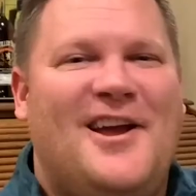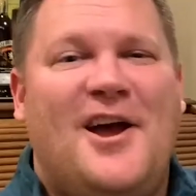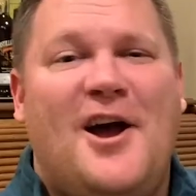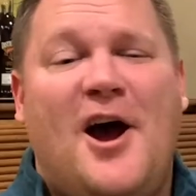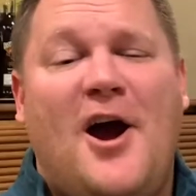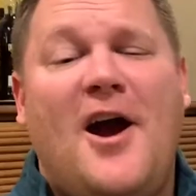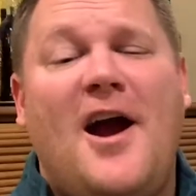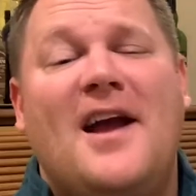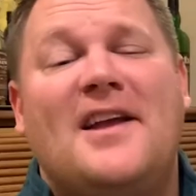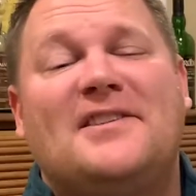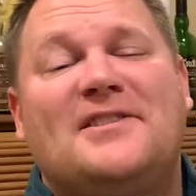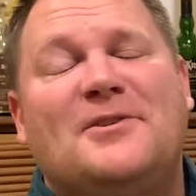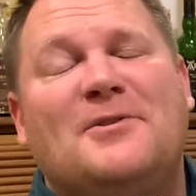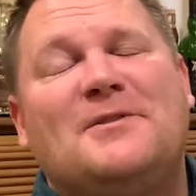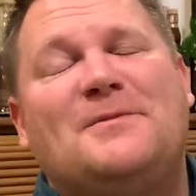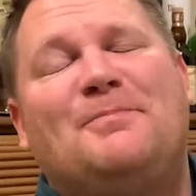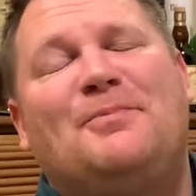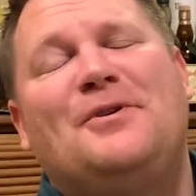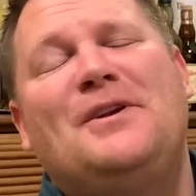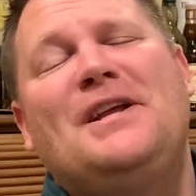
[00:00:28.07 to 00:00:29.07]
All right, so it's
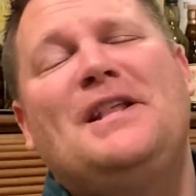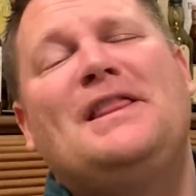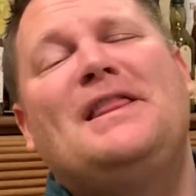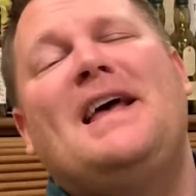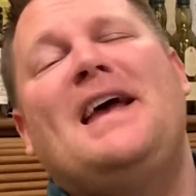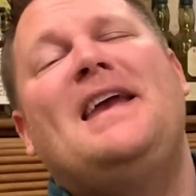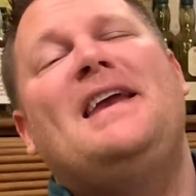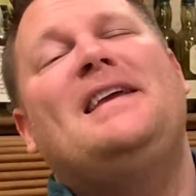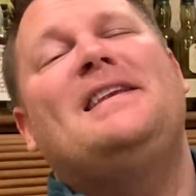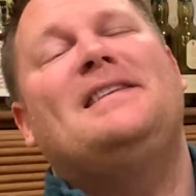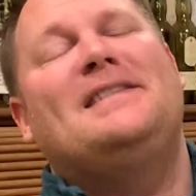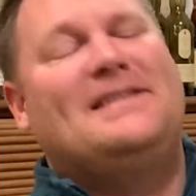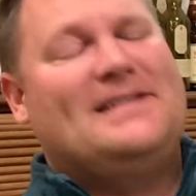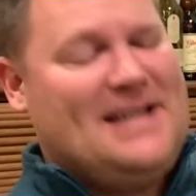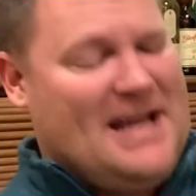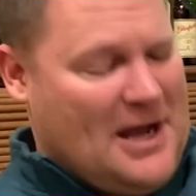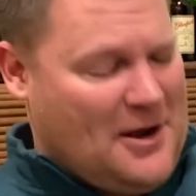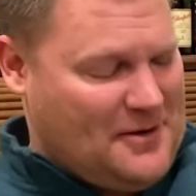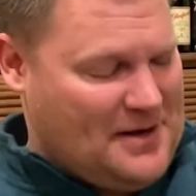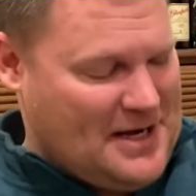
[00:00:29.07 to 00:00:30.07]
pretty late
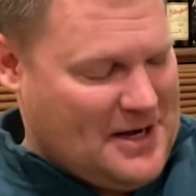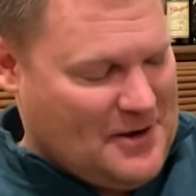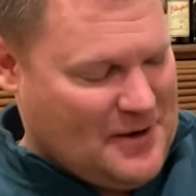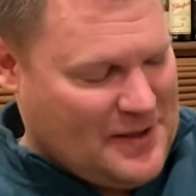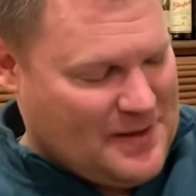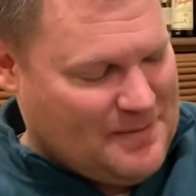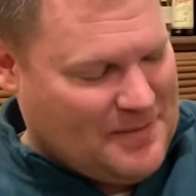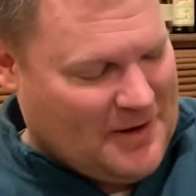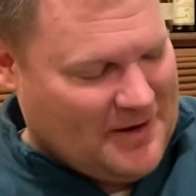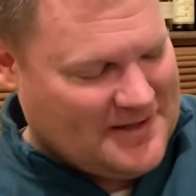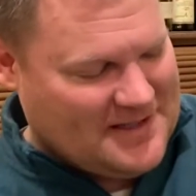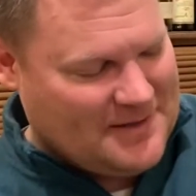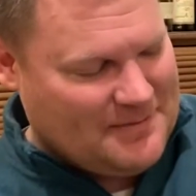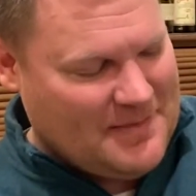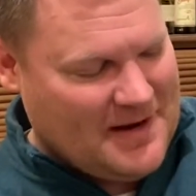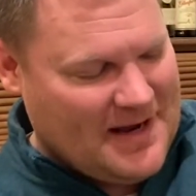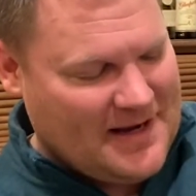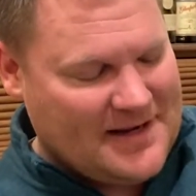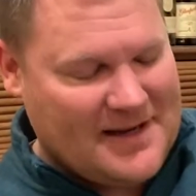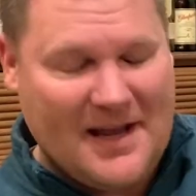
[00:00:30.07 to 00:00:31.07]
down here in the Malted
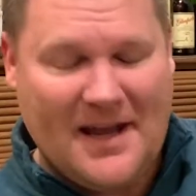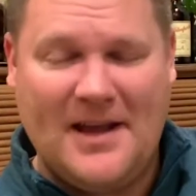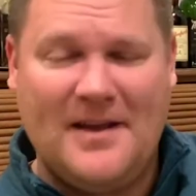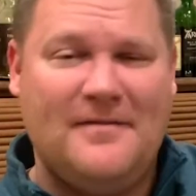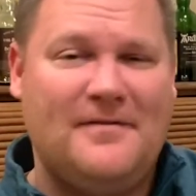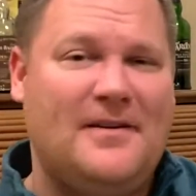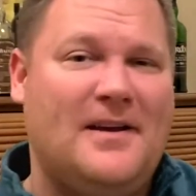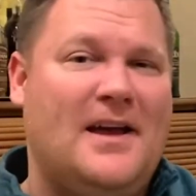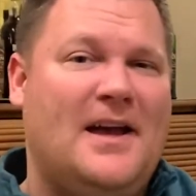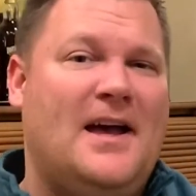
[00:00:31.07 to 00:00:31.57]
Man Cave.